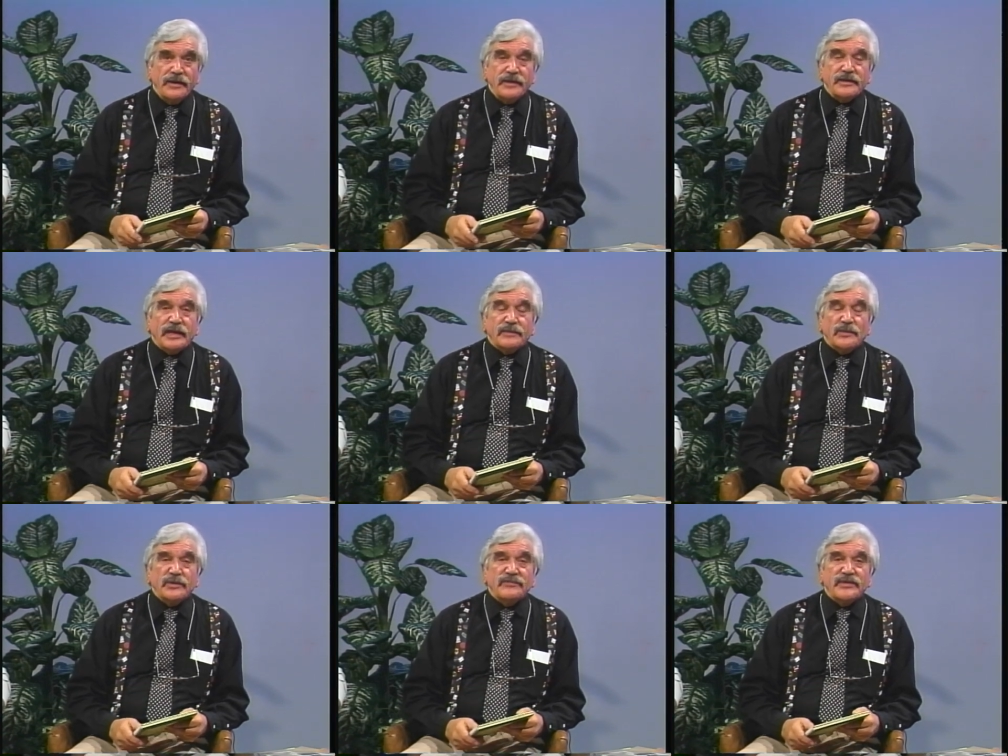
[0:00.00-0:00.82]
Now, the
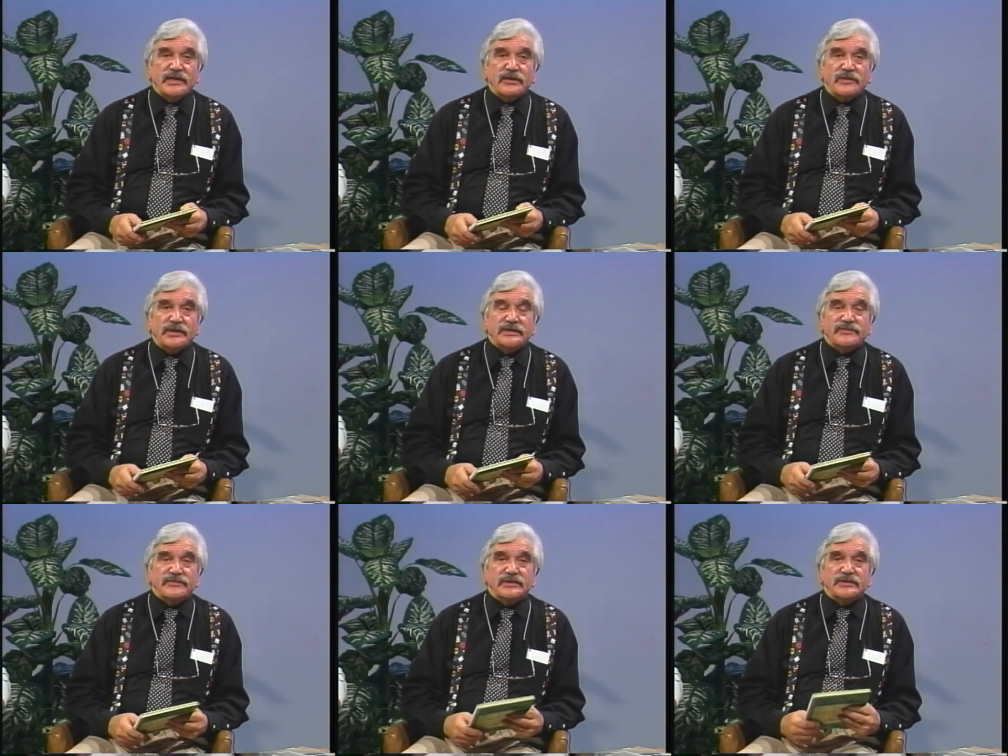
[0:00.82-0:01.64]
motivating question
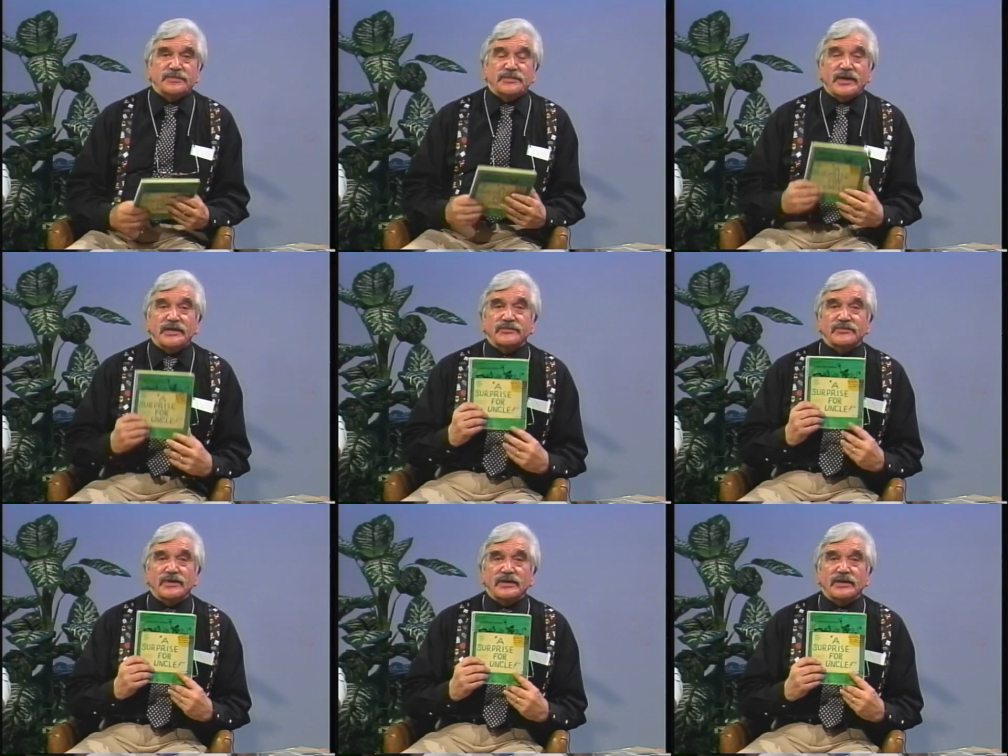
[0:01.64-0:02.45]
for A Surprise
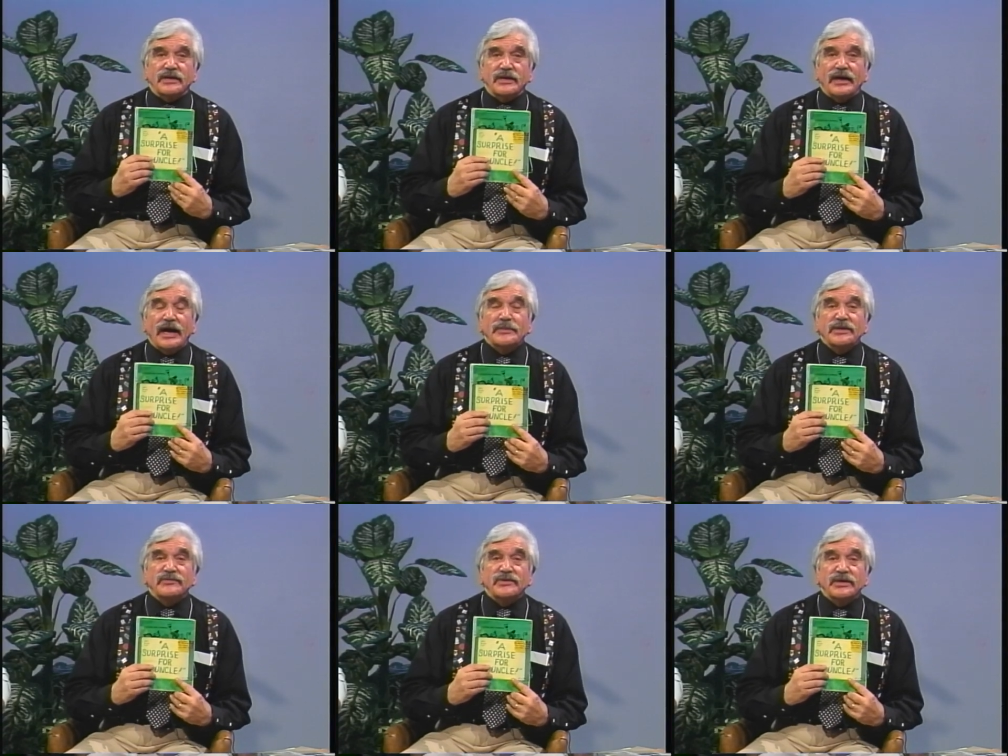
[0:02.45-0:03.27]
for Uncle are, how many
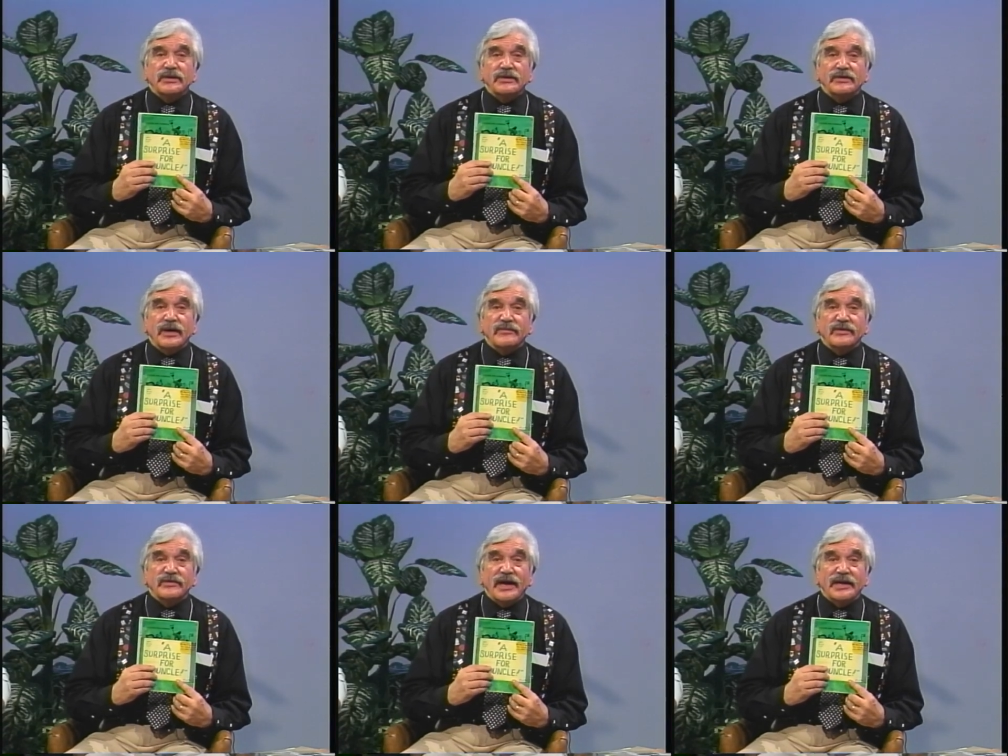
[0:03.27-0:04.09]
of you here have
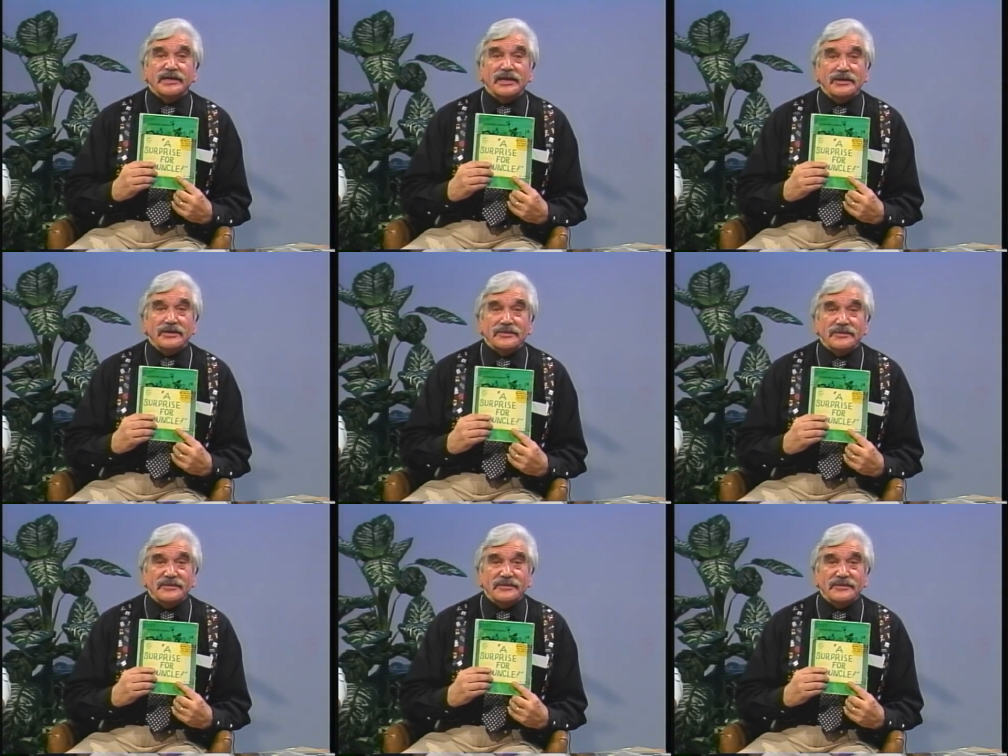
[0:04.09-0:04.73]
ever had an uncle?